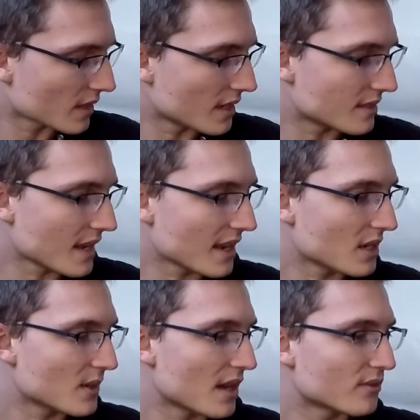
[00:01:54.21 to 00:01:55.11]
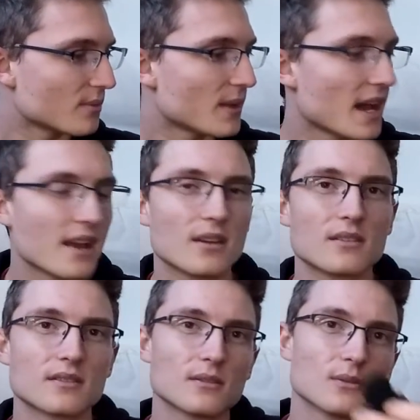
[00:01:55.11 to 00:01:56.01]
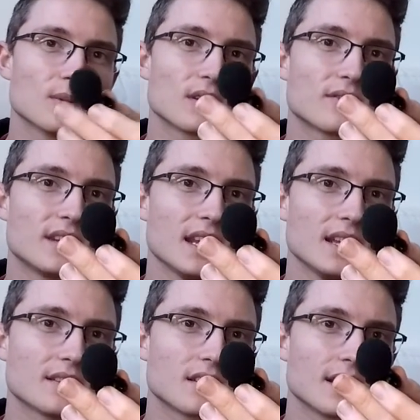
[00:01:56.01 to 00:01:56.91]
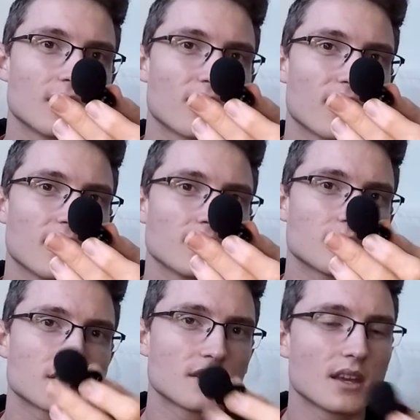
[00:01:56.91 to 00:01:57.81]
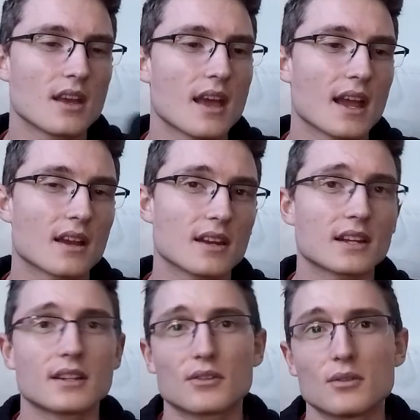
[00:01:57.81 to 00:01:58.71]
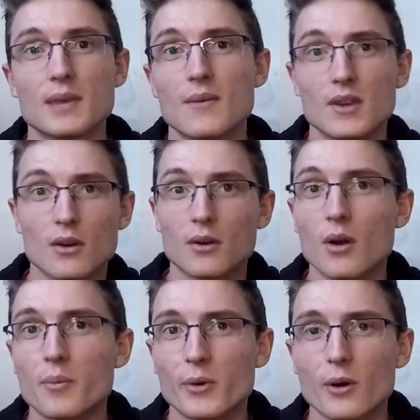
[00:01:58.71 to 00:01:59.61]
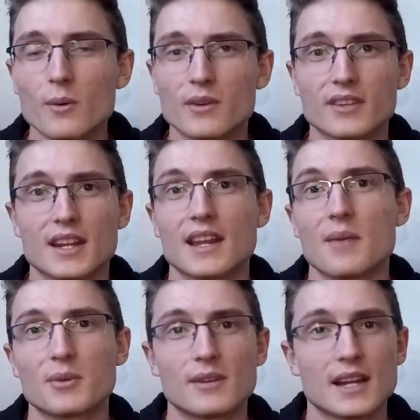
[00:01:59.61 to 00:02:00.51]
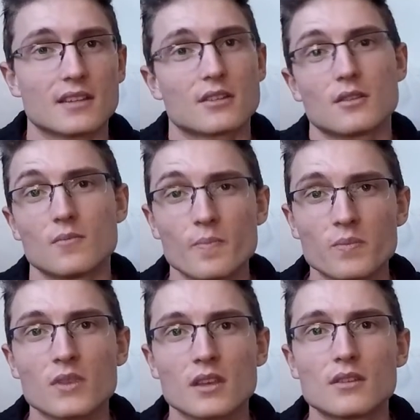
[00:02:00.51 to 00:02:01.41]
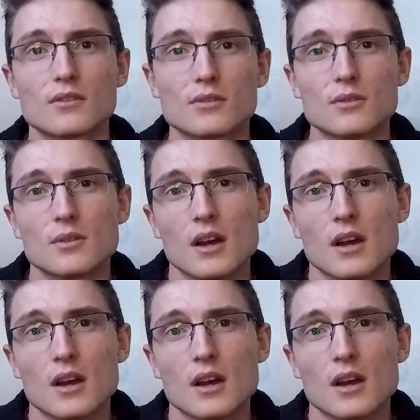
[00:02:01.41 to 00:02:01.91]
It said that you have to buy one of these little things and connect it to maybe your GoPro with an adapter that's too